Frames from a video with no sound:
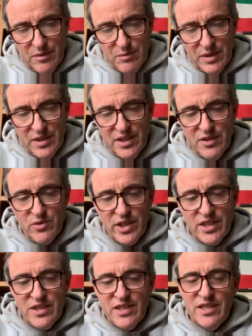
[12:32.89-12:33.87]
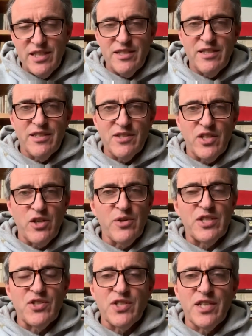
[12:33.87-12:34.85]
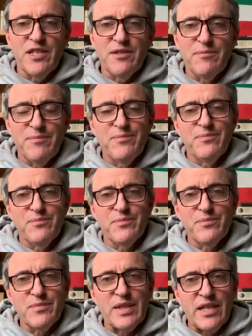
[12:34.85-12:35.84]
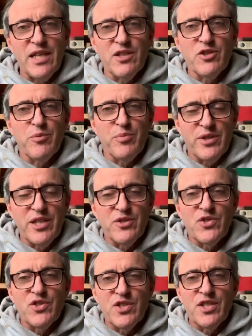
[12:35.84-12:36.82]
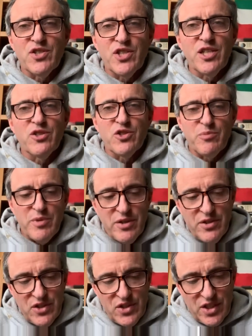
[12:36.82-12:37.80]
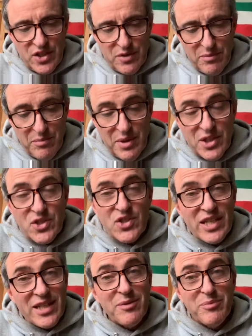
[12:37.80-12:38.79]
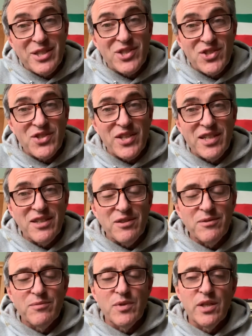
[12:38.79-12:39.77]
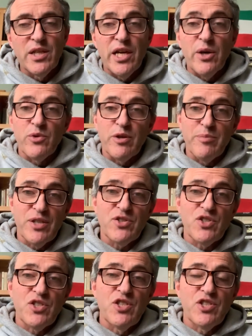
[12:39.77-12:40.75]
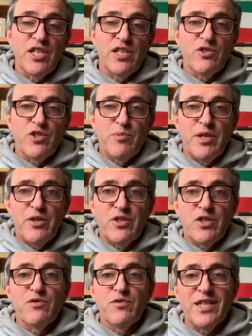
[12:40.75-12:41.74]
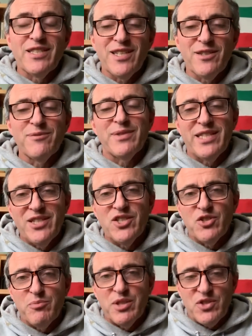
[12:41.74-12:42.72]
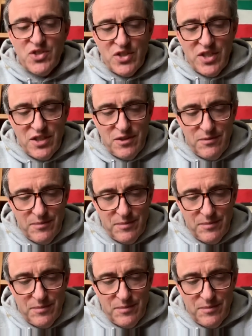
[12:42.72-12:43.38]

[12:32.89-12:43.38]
But then right at the end, as I already said, Gallagher pronounces on Chandler's marriage. He says, must get a bit stale. And we're about to see Chandler's marriage and find out it is a bit stale.